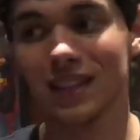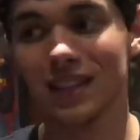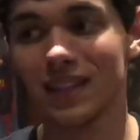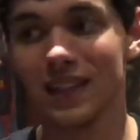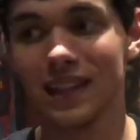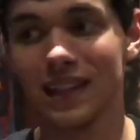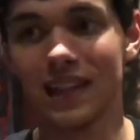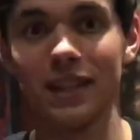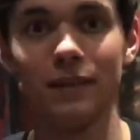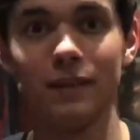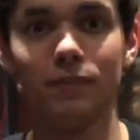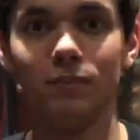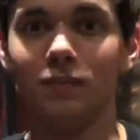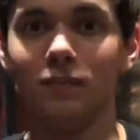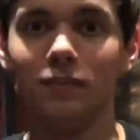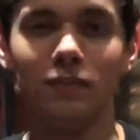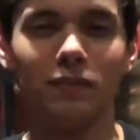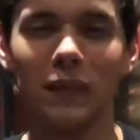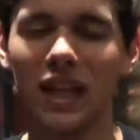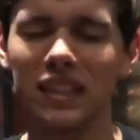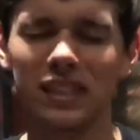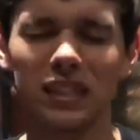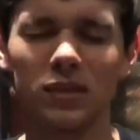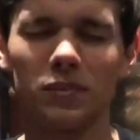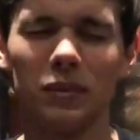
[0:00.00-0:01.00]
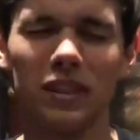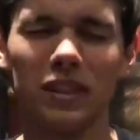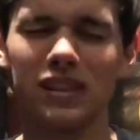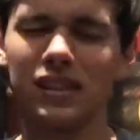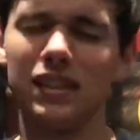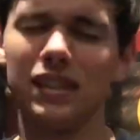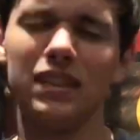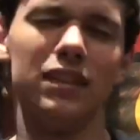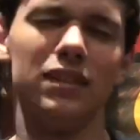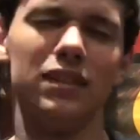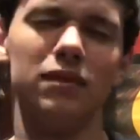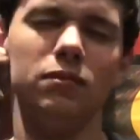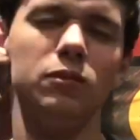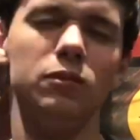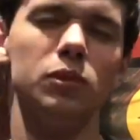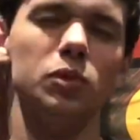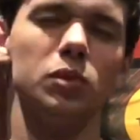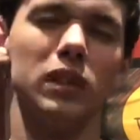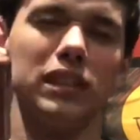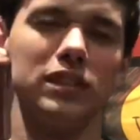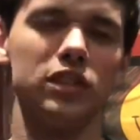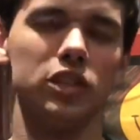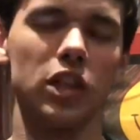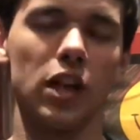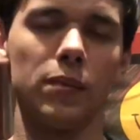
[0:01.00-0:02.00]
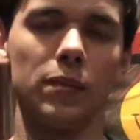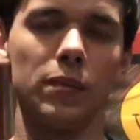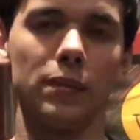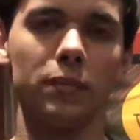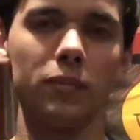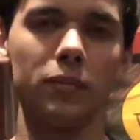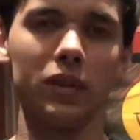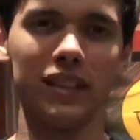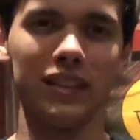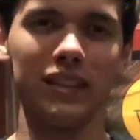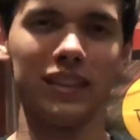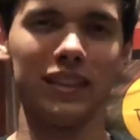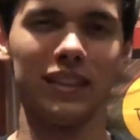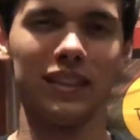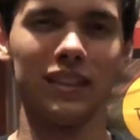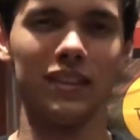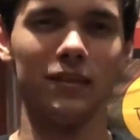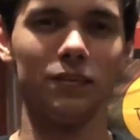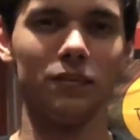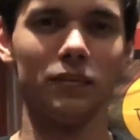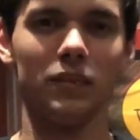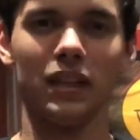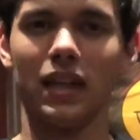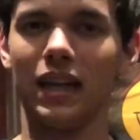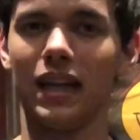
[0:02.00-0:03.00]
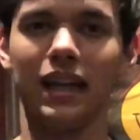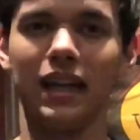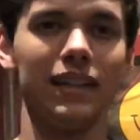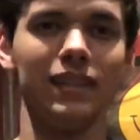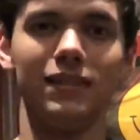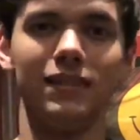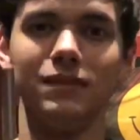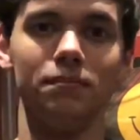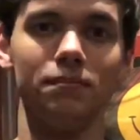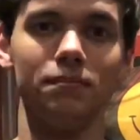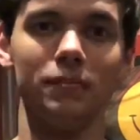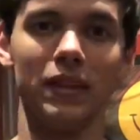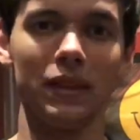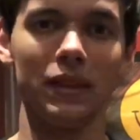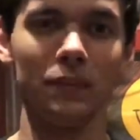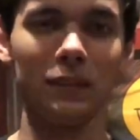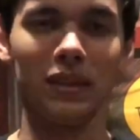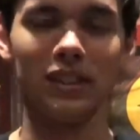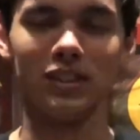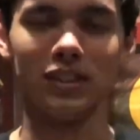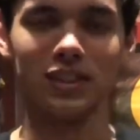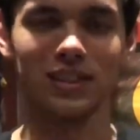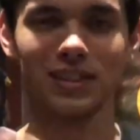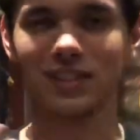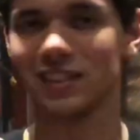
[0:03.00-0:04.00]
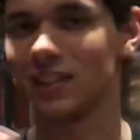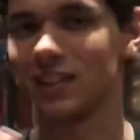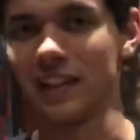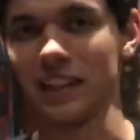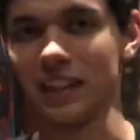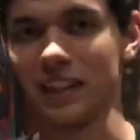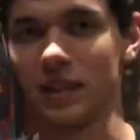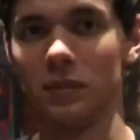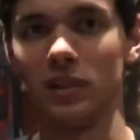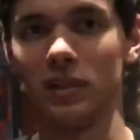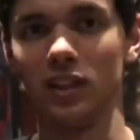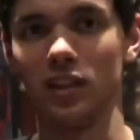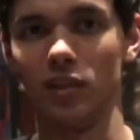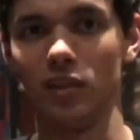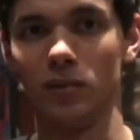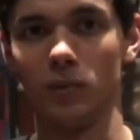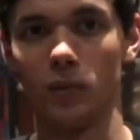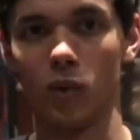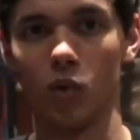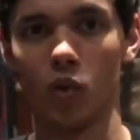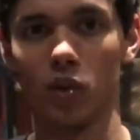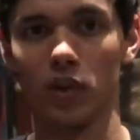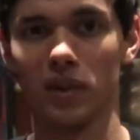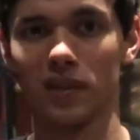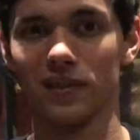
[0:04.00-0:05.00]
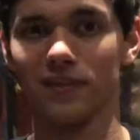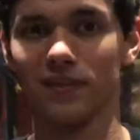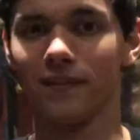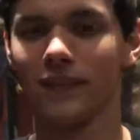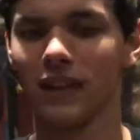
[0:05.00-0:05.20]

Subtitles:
hey, Matt Smith did a great job at playing him, and made me just like him a little more.